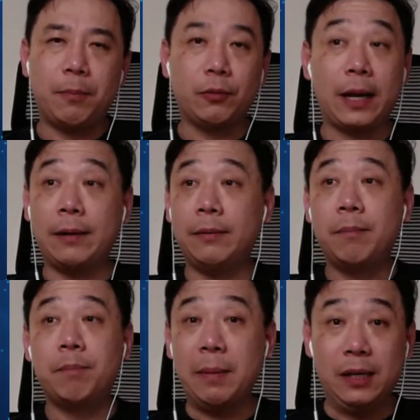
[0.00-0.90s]
then
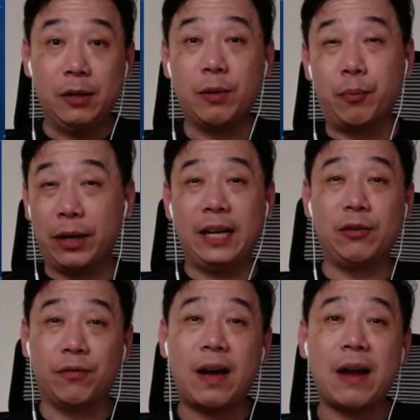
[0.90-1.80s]
maybe you want to break it into
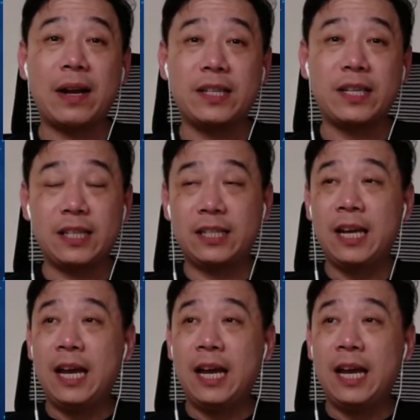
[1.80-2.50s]
5 ad sets.